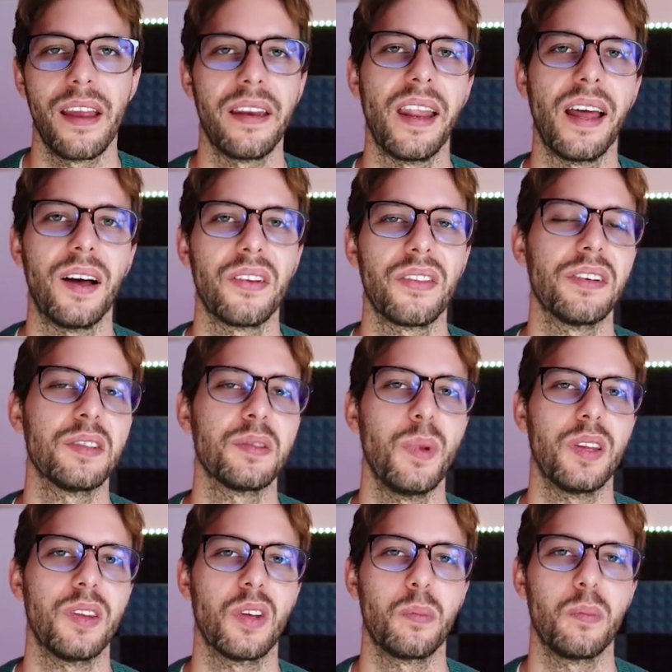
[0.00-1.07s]
Now, this
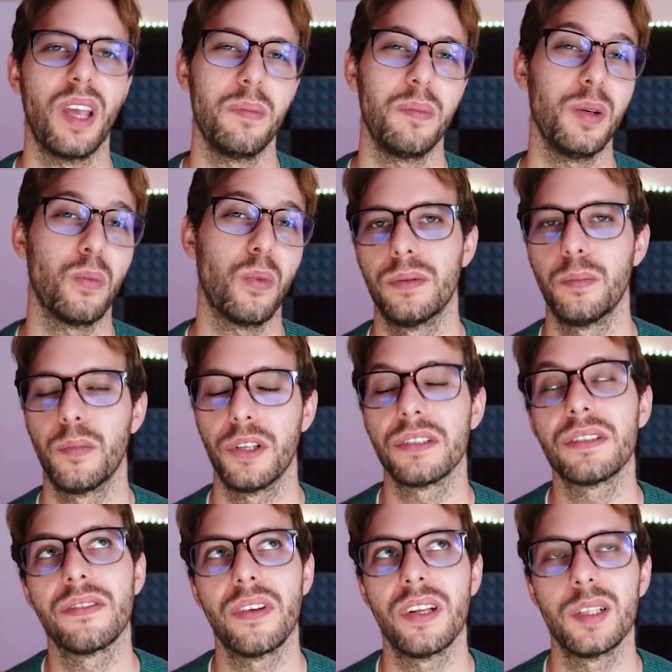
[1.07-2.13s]
method may be what most
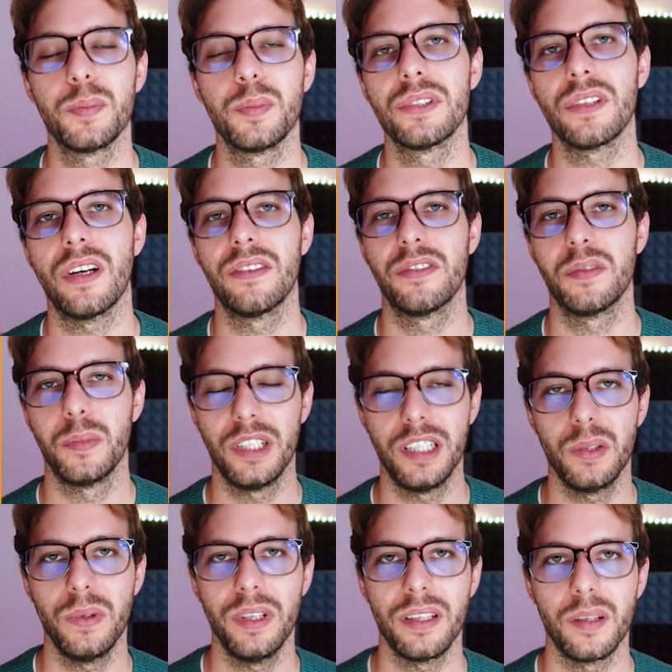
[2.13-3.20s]
developers are familiar
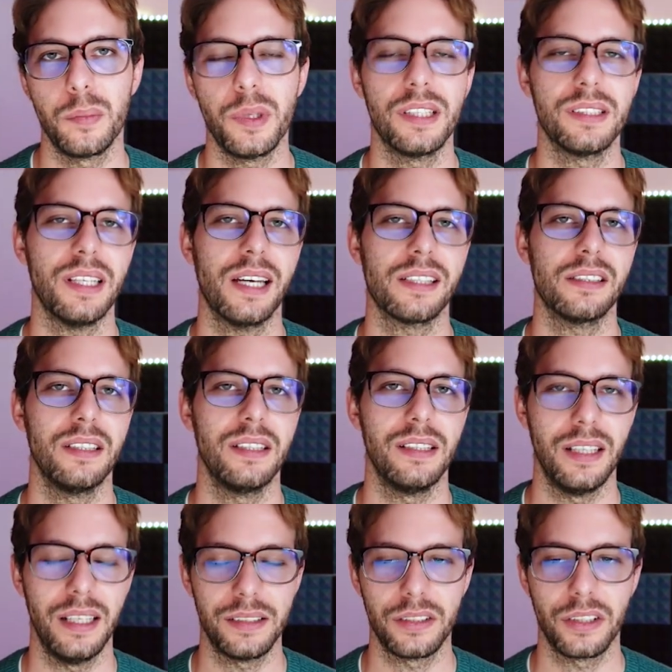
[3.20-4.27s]
with, but it's actually
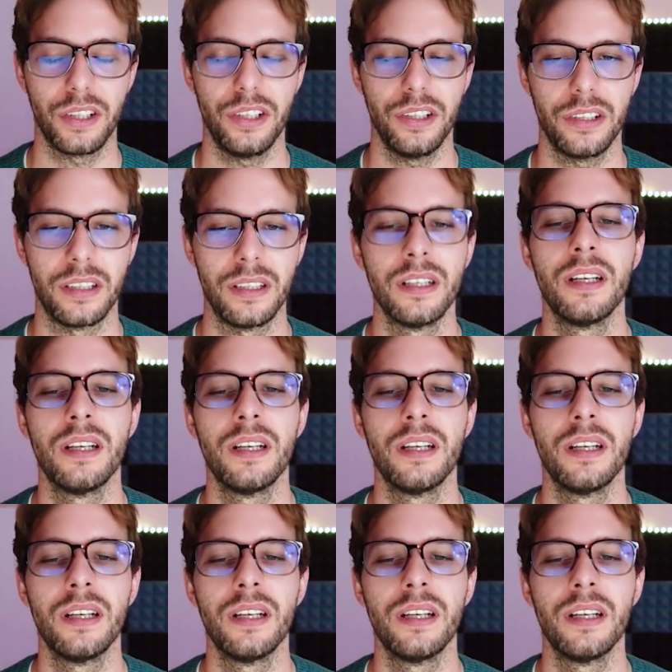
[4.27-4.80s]
less secure.